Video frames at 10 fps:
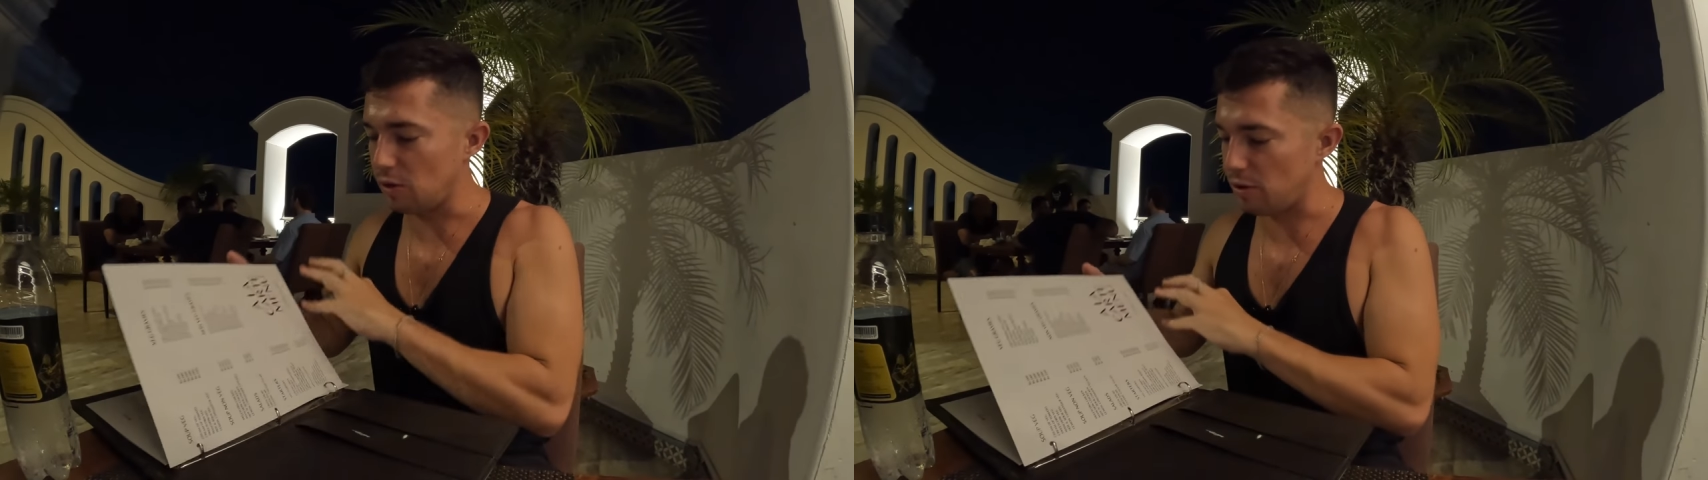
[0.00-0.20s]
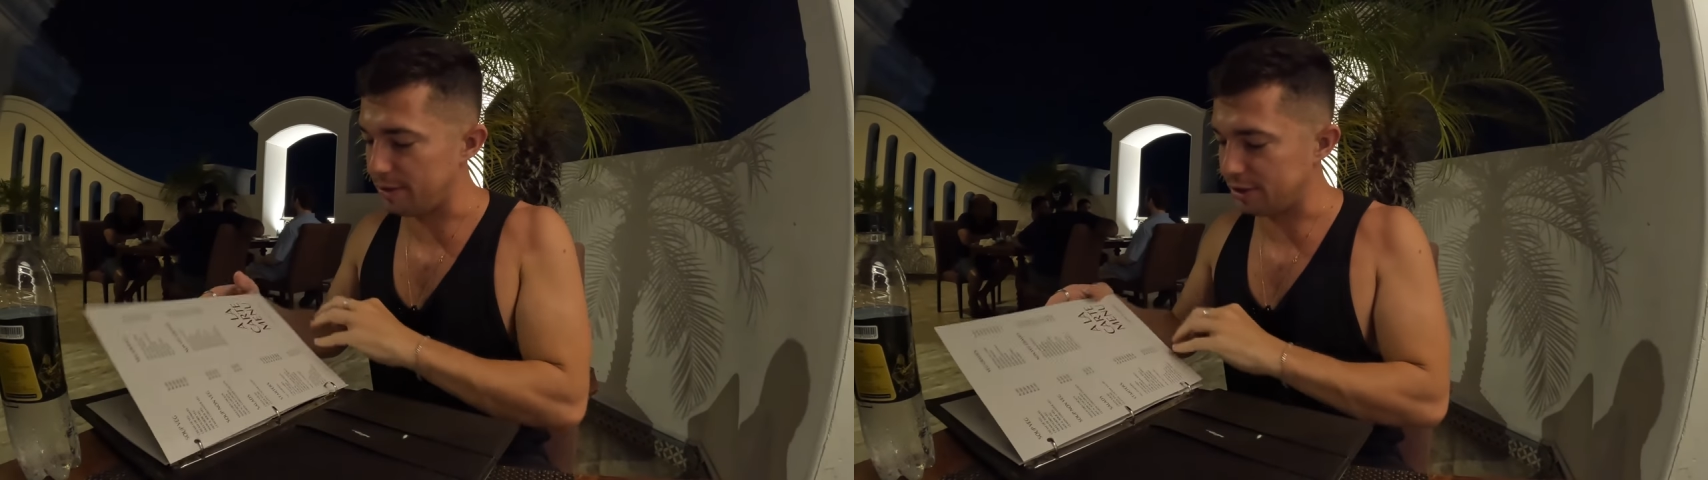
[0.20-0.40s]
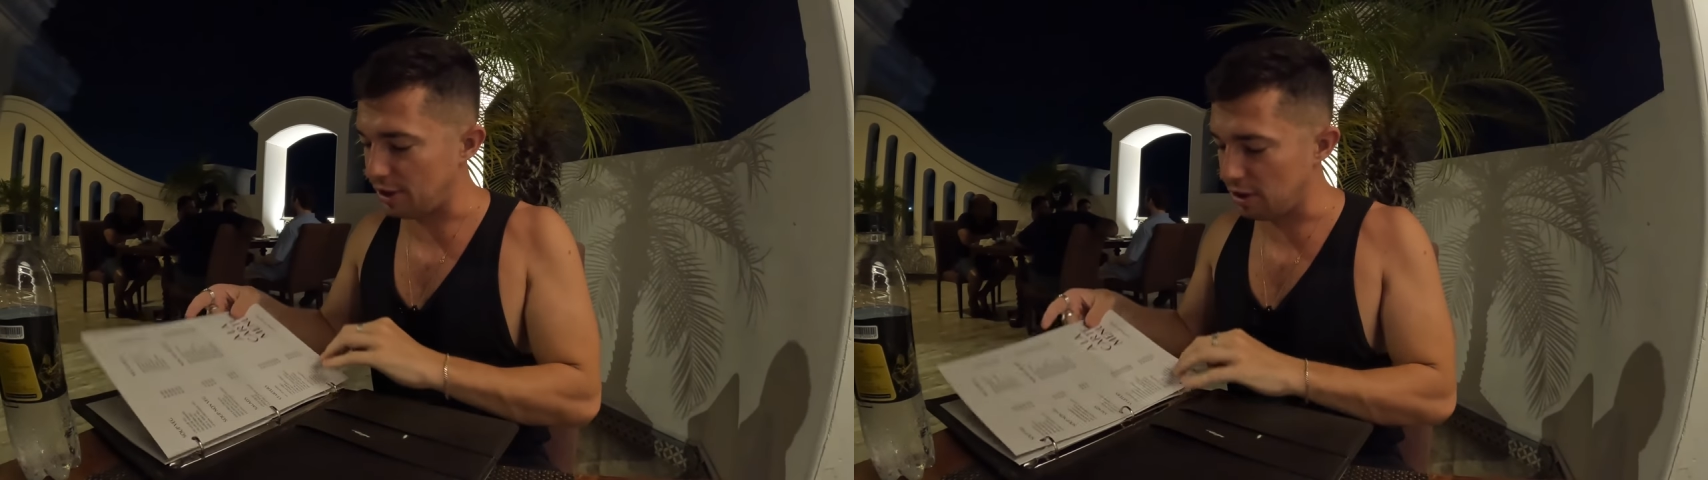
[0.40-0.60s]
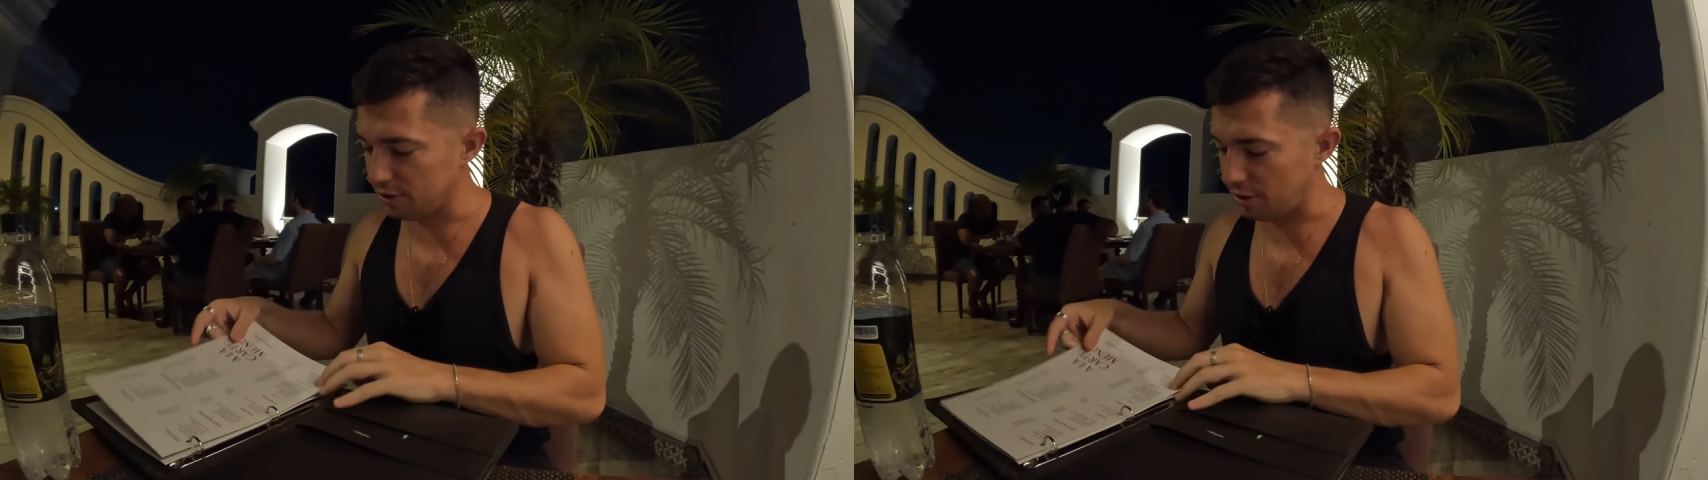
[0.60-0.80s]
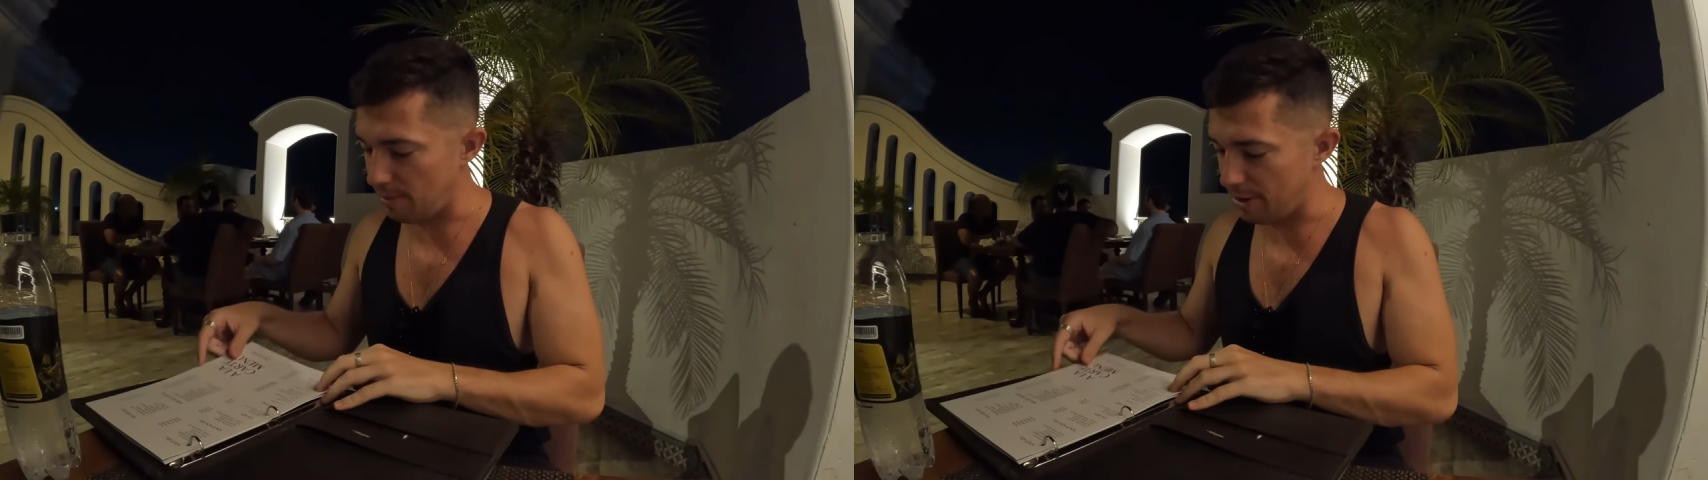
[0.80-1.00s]
the
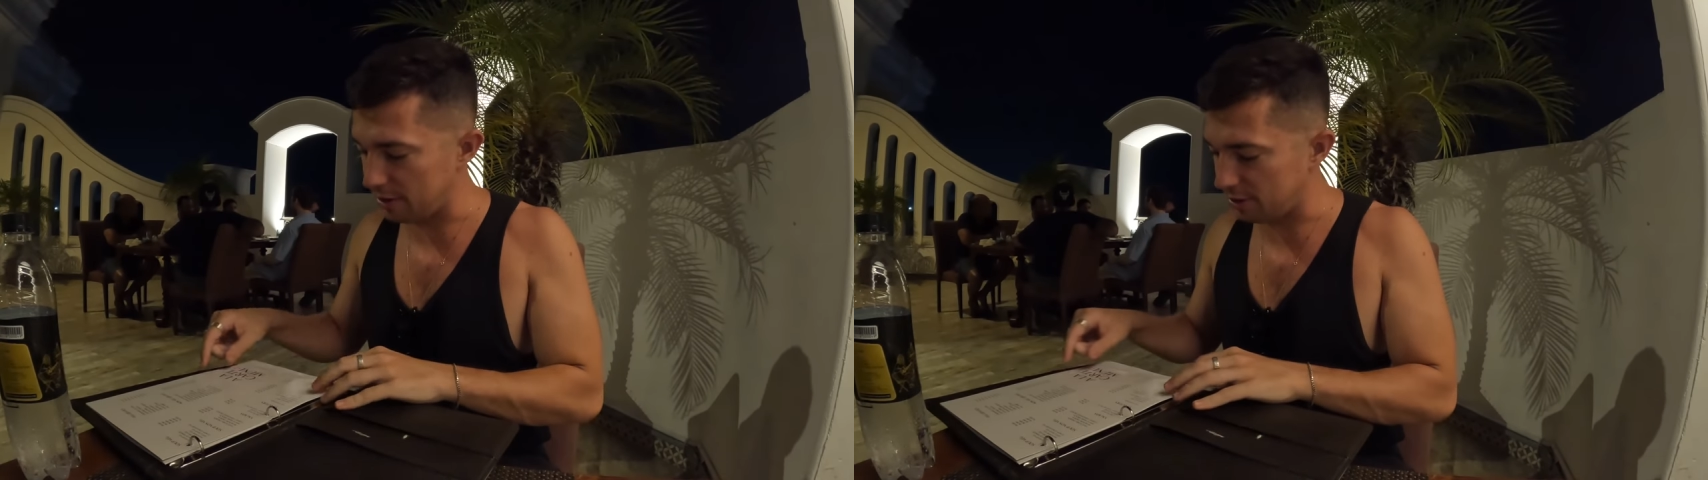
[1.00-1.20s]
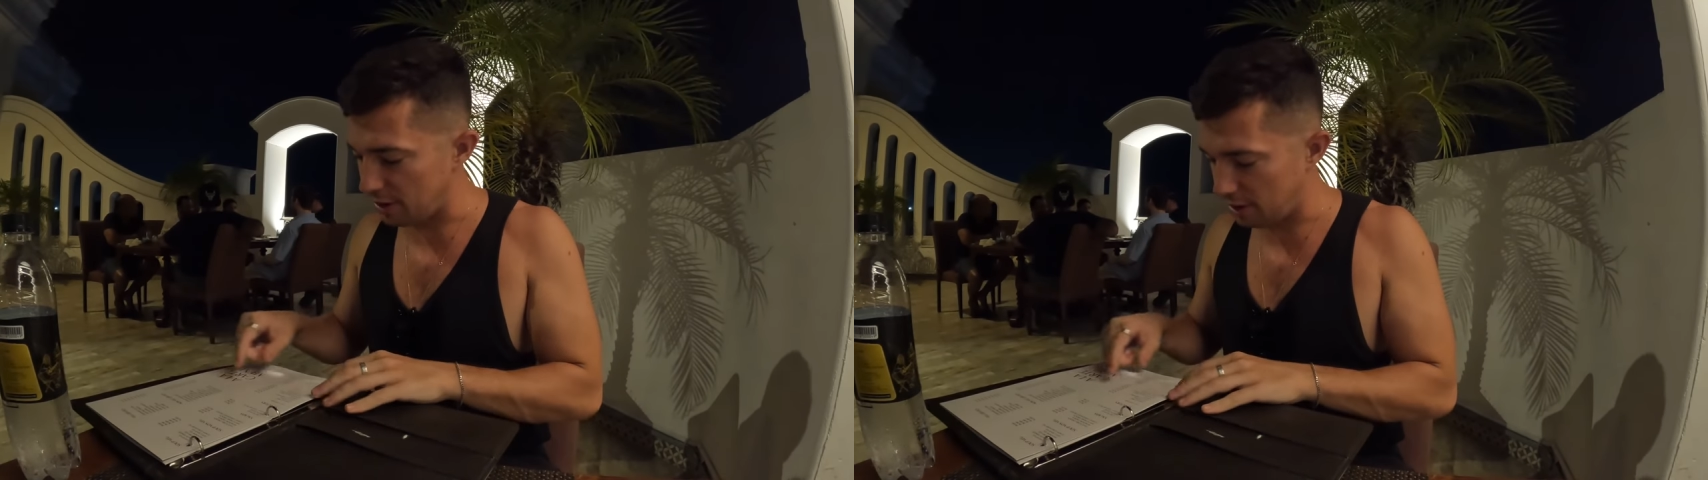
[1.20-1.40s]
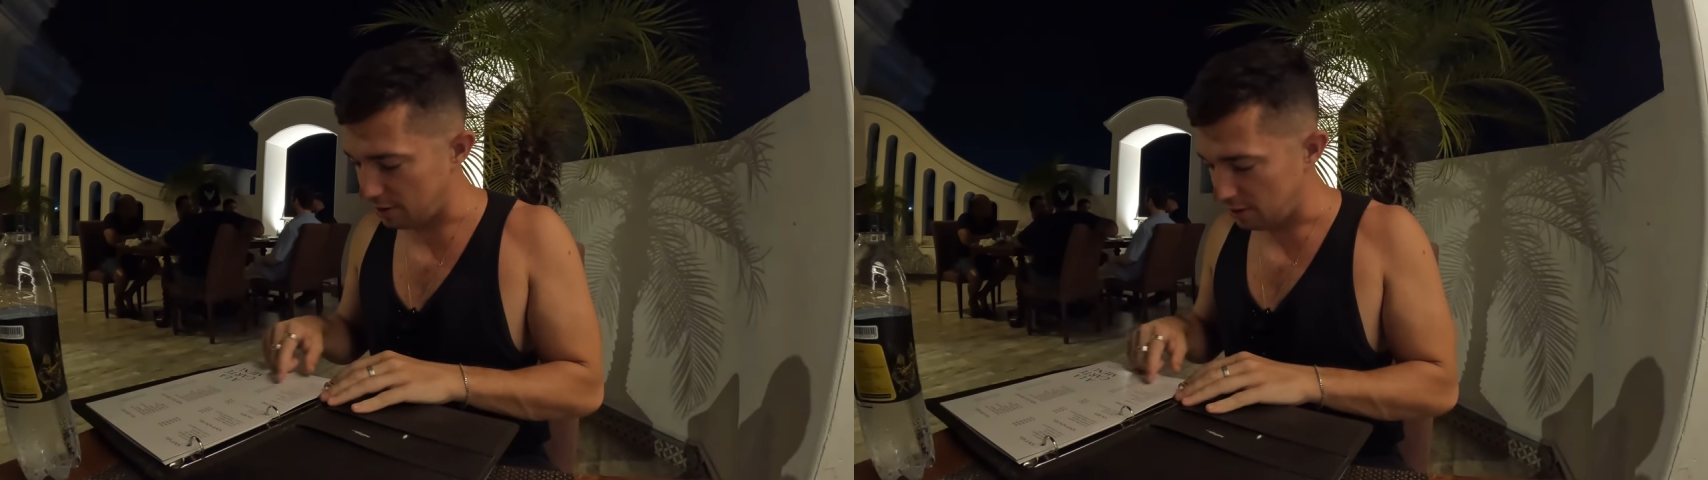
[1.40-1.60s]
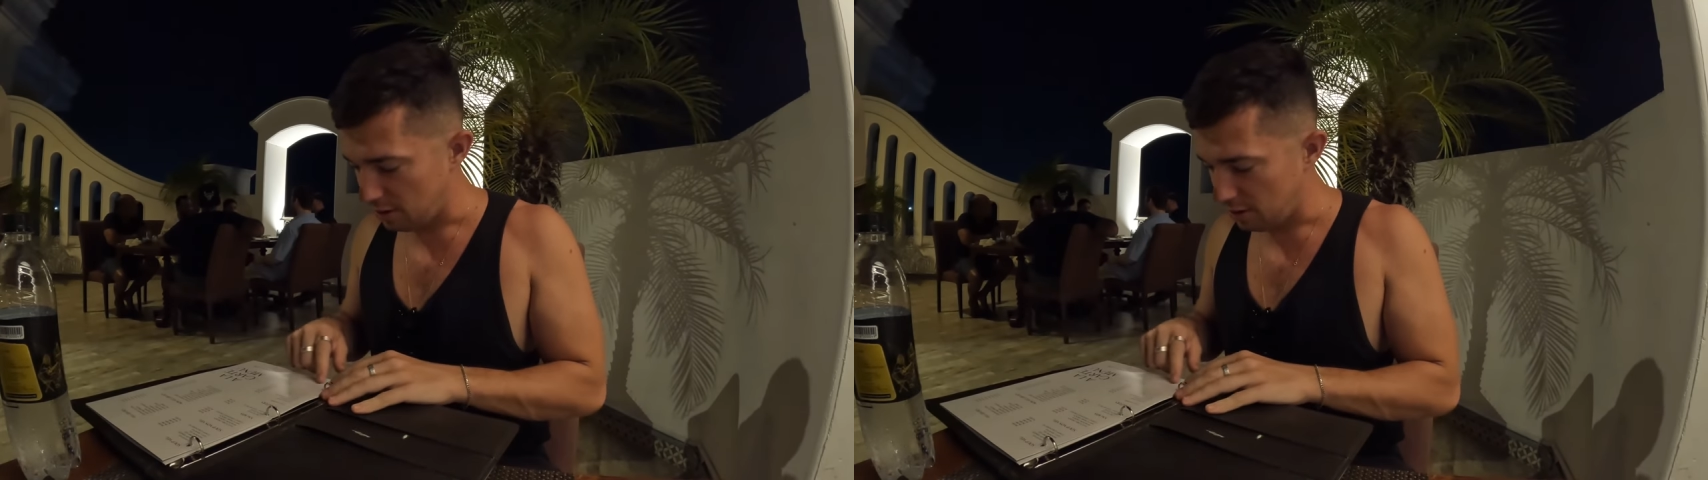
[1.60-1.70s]
mosquitoes are coming out tonight.